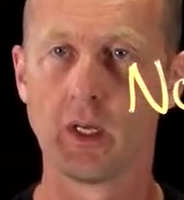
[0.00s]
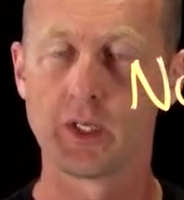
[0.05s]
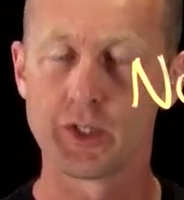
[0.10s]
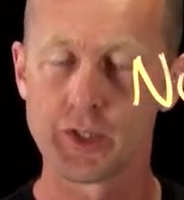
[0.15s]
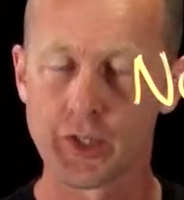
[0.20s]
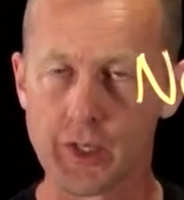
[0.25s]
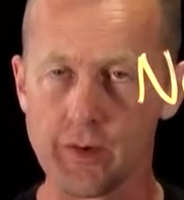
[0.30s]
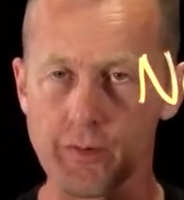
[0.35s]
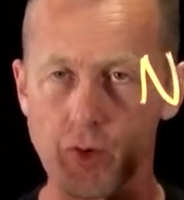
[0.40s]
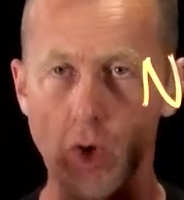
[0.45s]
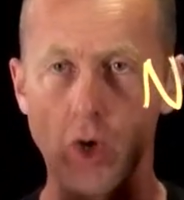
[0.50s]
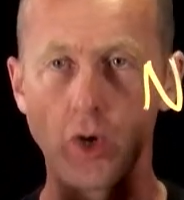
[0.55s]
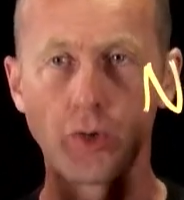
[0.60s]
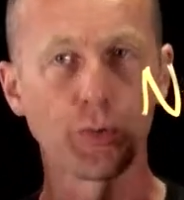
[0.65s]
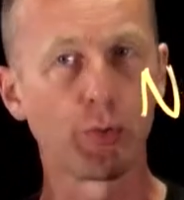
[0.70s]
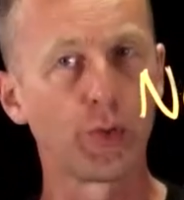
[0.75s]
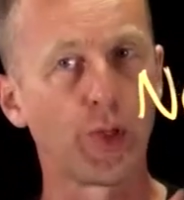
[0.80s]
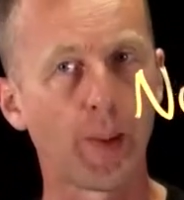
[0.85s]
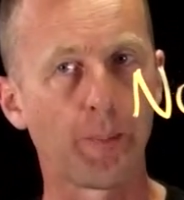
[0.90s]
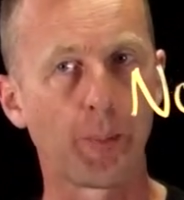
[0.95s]
So you've gone
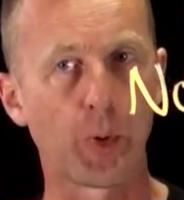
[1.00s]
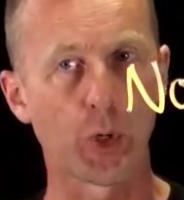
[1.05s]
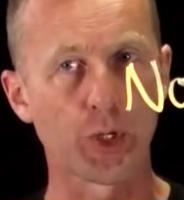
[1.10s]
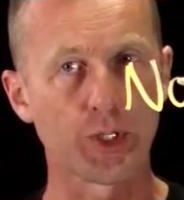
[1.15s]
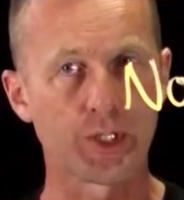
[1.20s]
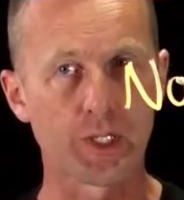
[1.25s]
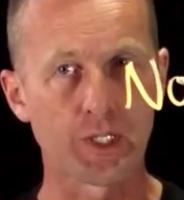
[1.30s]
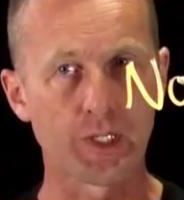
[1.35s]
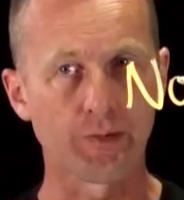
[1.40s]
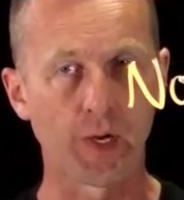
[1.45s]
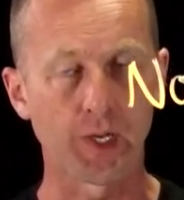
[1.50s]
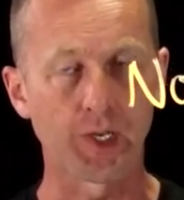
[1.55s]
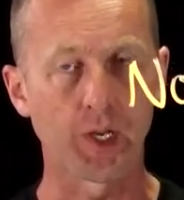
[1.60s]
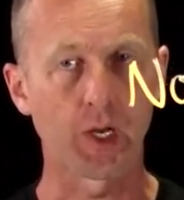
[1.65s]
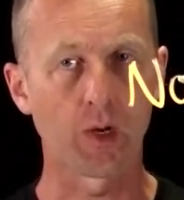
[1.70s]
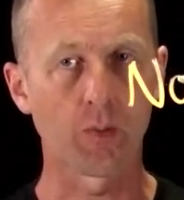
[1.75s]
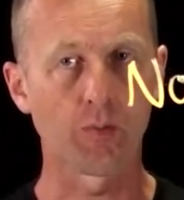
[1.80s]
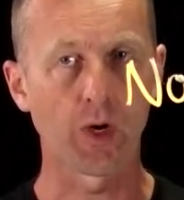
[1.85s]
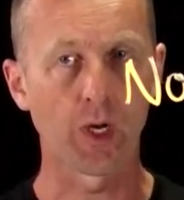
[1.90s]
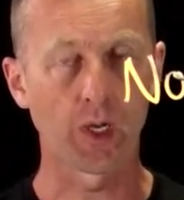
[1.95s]
through that process of
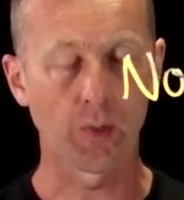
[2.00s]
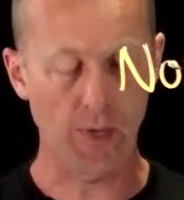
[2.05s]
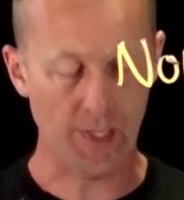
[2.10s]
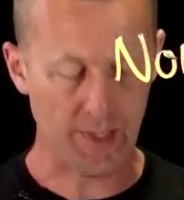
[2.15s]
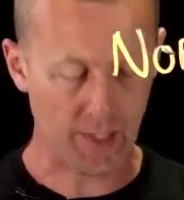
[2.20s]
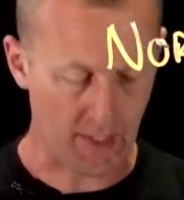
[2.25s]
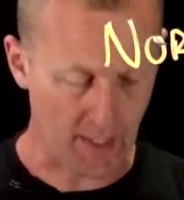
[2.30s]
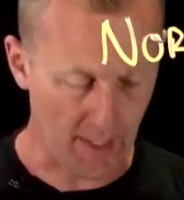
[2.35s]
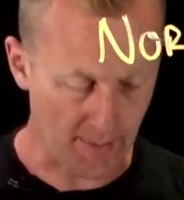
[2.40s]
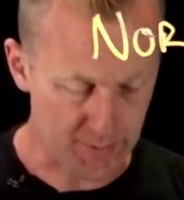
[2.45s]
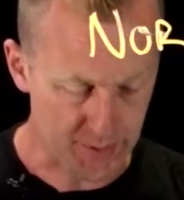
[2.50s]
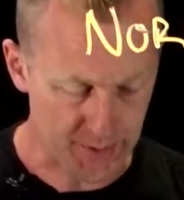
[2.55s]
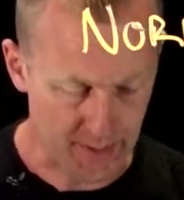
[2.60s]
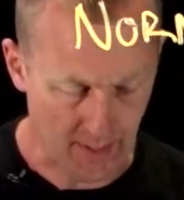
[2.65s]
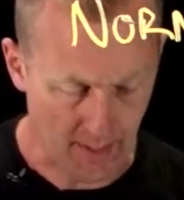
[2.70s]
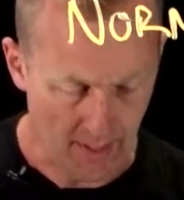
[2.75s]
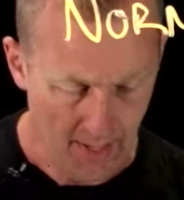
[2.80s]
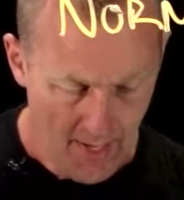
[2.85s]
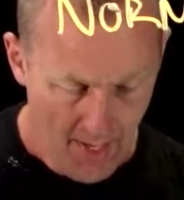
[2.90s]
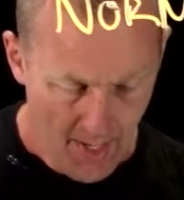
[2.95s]
identifying where the gaps
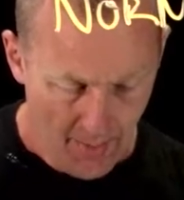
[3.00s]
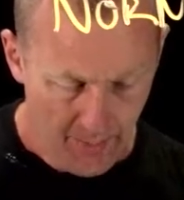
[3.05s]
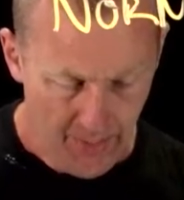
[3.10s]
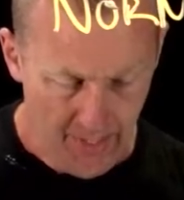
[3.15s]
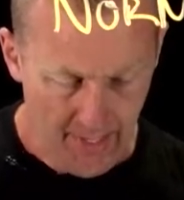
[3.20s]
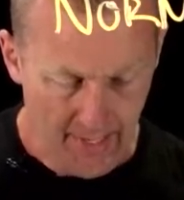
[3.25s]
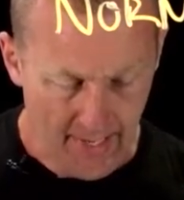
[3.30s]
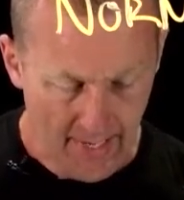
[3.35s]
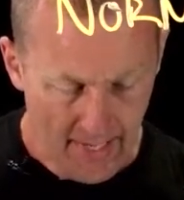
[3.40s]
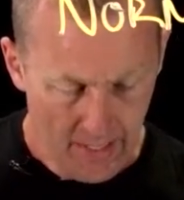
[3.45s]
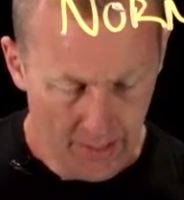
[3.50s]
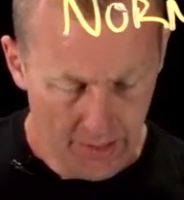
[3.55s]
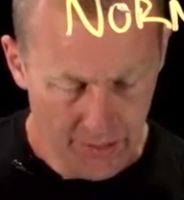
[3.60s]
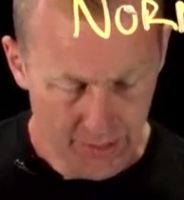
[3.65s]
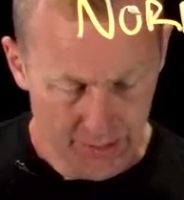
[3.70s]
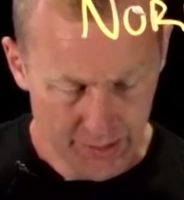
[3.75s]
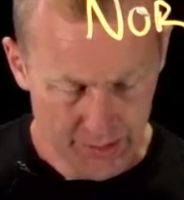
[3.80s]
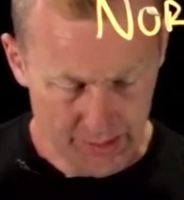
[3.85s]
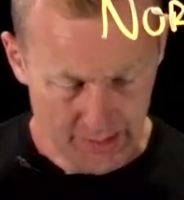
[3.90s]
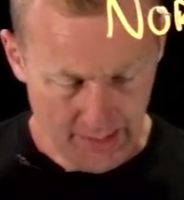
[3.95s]
are, but now you're
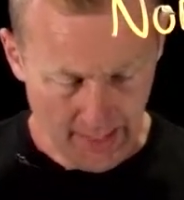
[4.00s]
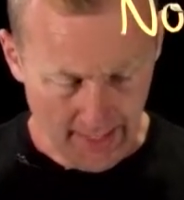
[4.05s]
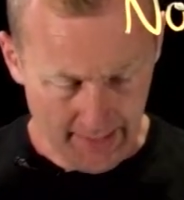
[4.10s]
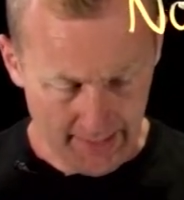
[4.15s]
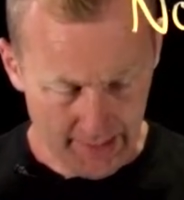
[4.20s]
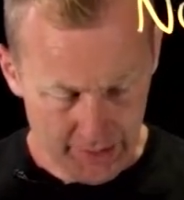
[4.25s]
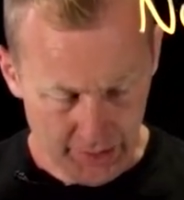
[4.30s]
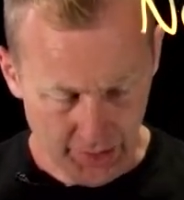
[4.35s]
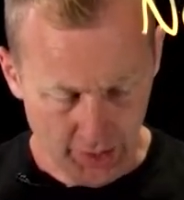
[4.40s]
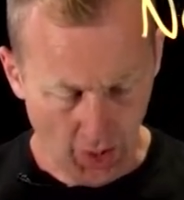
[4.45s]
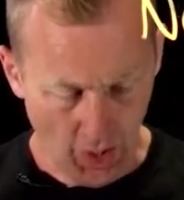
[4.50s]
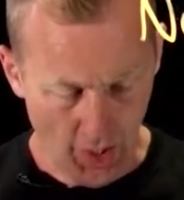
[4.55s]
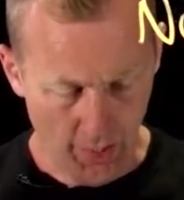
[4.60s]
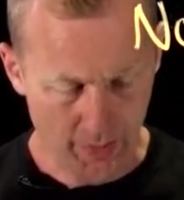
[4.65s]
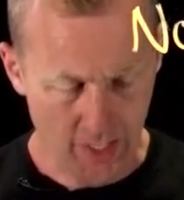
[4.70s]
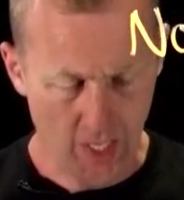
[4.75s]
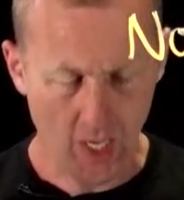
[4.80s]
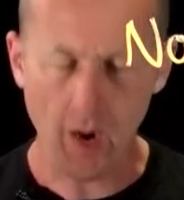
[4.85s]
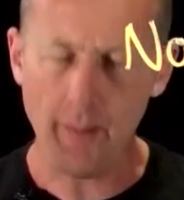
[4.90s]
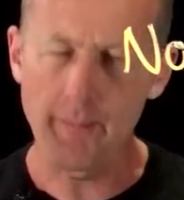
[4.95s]
starting to kind of
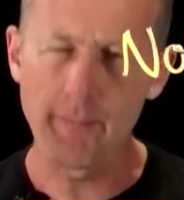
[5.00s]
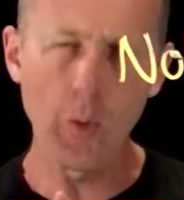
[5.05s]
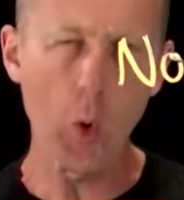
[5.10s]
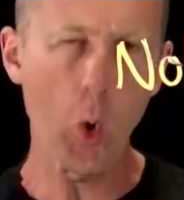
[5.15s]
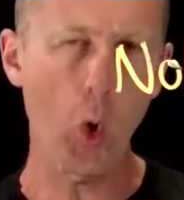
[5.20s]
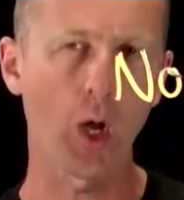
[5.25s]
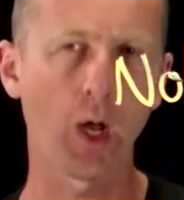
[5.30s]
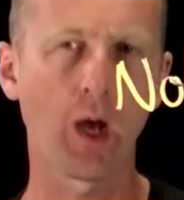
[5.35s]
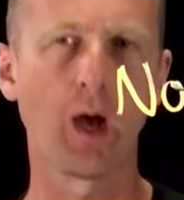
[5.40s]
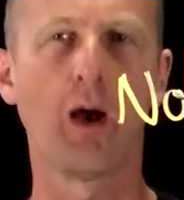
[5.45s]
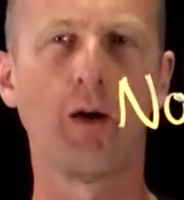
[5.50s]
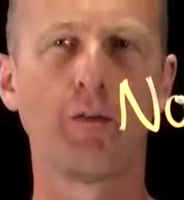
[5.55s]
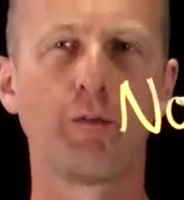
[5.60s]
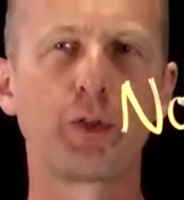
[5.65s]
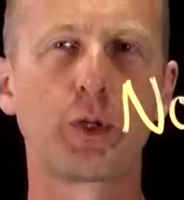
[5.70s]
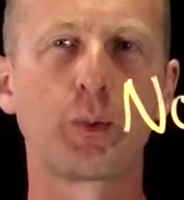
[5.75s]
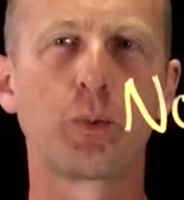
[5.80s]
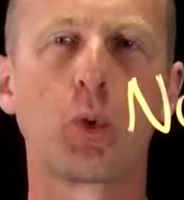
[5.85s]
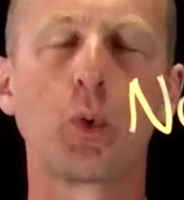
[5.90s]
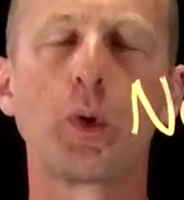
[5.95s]
become more
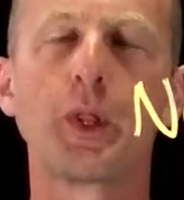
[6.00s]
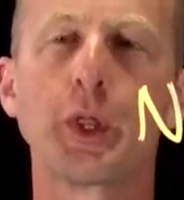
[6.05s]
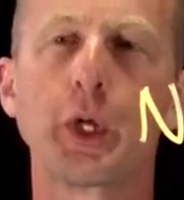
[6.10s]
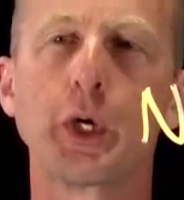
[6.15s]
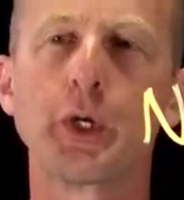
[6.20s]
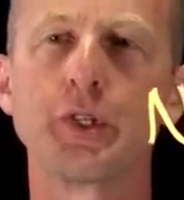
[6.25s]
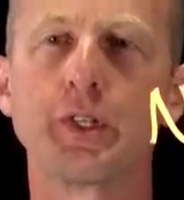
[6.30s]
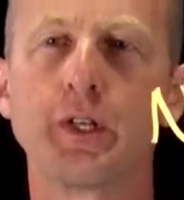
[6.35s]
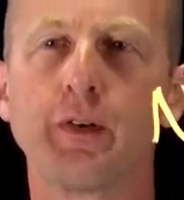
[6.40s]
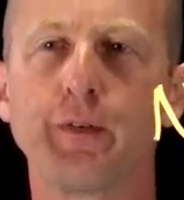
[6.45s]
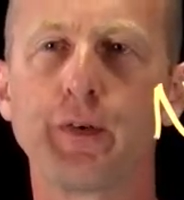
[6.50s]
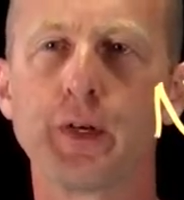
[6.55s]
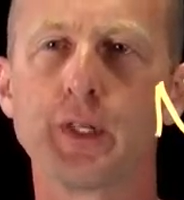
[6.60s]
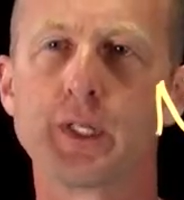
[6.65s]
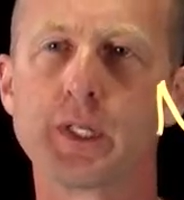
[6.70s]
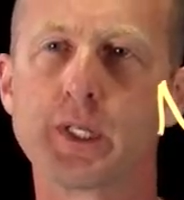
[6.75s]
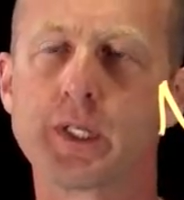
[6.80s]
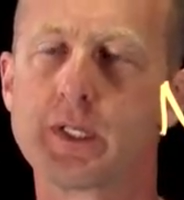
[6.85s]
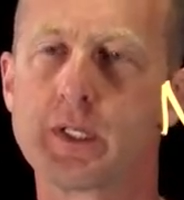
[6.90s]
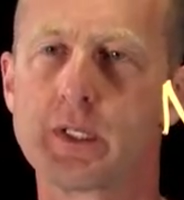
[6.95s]
comfortable with those
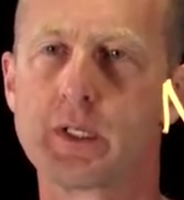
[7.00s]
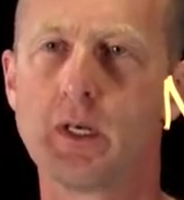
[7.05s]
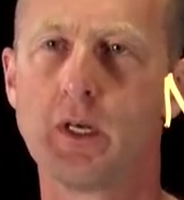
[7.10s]
differences.